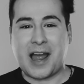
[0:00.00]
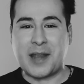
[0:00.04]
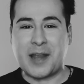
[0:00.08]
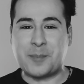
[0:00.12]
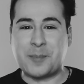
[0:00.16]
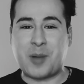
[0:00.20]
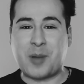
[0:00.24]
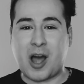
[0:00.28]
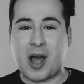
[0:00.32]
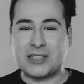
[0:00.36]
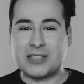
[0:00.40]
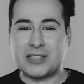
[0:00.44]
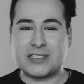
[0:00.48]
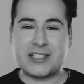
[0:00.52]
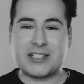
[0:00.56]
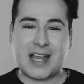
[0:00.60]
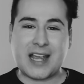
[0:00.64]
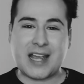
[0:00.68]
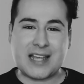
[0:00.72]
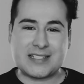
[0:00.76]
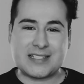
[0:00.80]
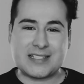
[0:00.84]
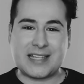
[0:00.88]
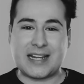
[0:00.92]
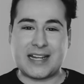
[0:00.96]
I
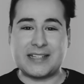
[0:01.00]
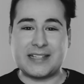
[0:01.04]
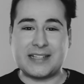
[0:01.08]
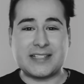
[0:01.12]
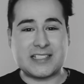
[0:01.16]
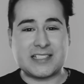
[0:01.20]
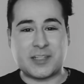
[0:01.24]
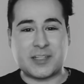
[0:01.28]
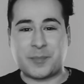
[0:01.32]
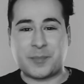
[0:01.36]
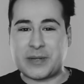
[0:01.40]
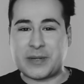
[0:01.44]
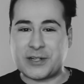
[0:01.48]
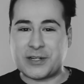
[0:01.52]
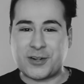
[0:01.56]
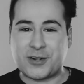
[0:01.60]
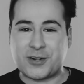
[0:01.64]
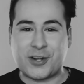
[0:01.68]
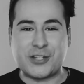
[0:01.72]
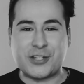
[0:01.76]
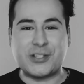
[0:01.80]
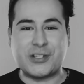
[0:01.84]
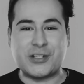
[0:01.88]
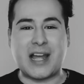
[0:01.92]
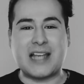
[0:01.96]
apologize that I disappeared
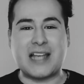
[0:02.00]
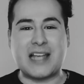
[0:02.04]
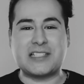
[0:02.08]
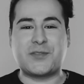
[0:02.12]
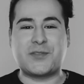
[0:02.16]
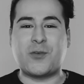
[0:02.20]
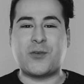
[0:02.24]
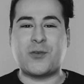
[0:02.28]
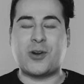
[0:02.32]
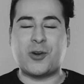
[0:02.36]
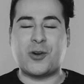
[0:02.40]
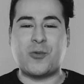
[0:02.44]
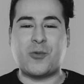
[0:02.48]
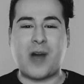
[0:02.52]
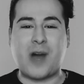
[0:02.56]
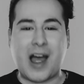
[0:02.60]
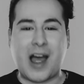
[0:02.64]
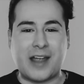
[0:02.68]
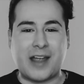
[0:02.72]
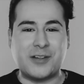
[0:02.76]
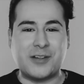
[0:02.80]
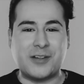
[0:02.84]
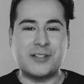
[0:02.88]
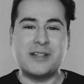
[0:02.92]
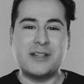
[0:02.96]
on you guys for a
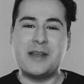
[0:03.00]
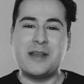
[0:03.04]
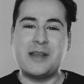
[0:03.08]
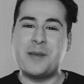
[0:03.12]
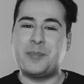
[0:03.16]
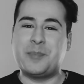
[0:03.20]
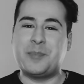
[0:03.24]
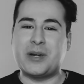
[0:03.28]
while,